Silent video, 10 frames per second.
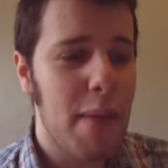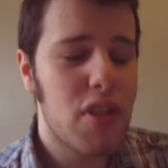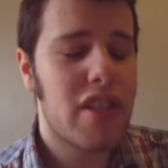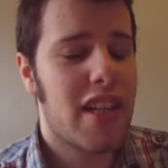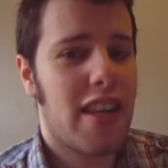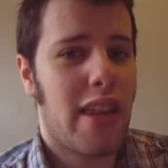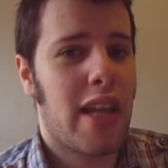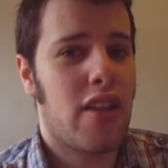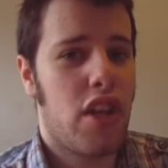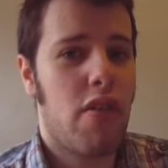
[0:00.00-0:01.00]
I'm just gonna
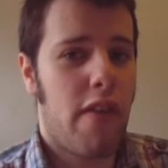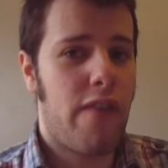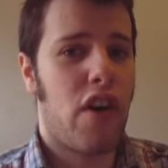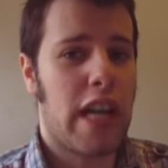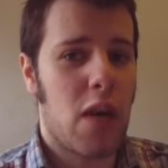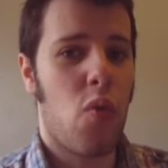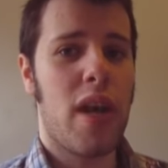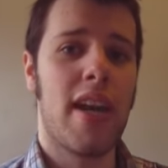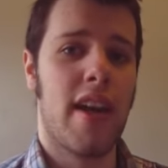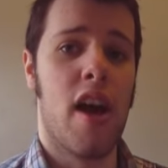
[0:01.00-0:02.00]
think that you're a fucking
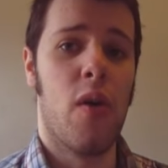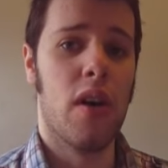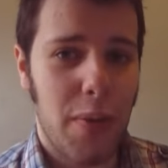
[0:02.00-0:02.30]
weirdo.